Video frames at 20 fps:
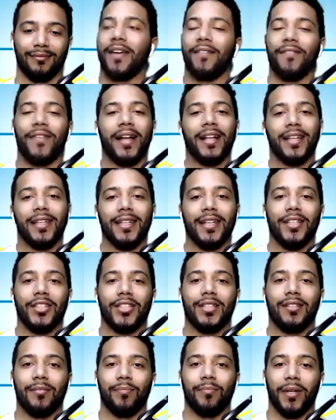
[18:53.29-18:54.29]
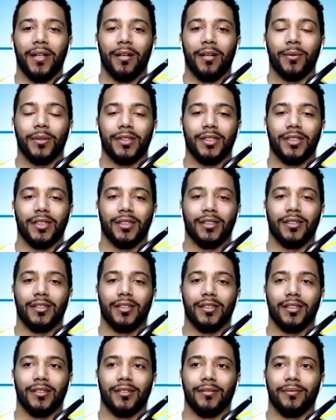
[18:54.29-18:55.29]
that validation, being able to
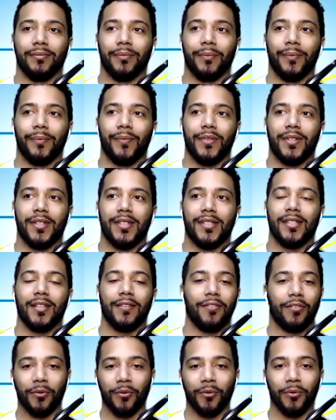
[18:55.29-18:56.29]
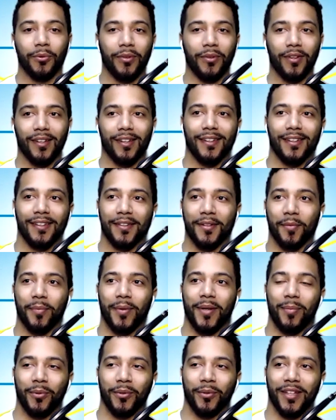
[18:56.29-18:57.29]
to sift through the the
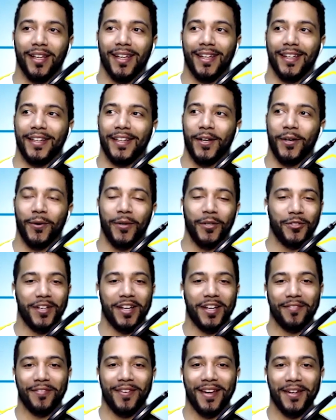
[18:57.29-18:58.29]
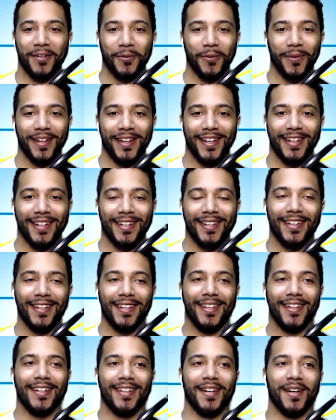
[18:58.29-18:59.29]
people that always try to find a way in
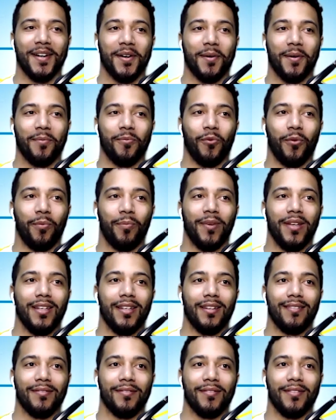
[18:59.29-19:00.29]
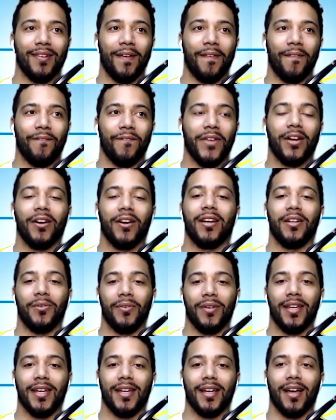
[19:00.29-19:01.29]
um, would be mm-hmm. very unique.